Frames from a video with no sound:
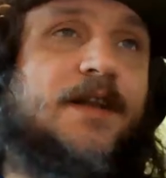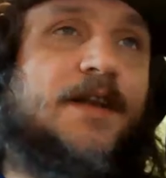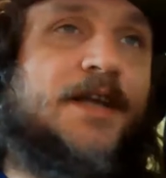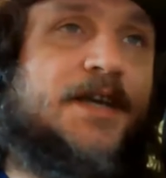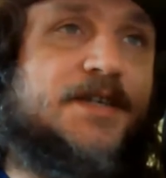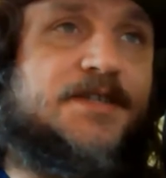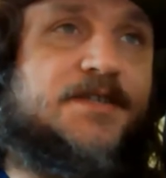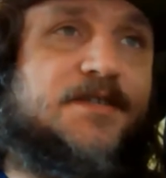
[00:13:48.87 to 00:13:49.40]

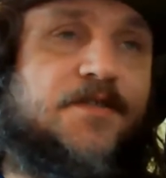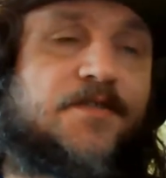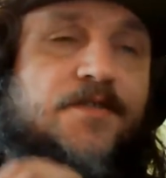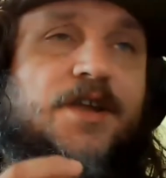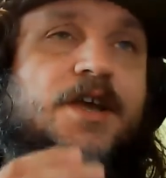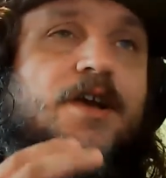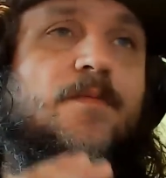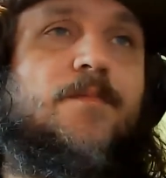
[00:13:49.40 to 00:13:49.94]
least
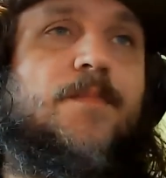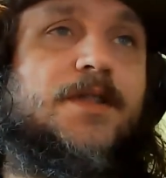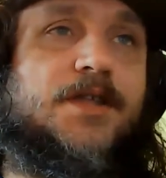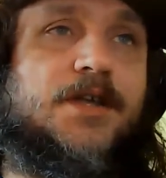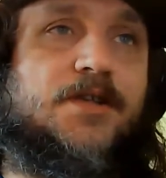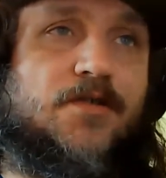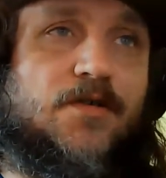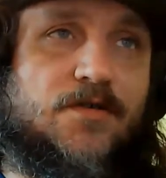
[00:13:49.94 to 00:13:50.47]
3
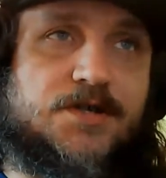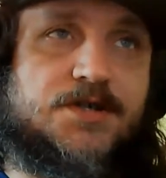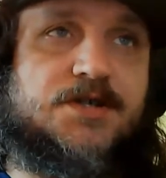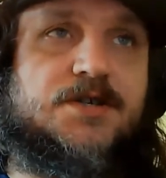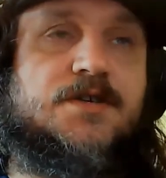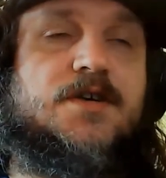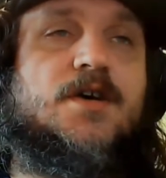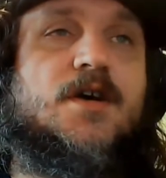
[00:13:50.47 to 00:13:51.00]

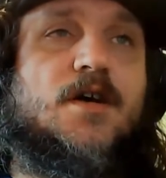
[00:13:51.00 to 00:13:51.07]
competitors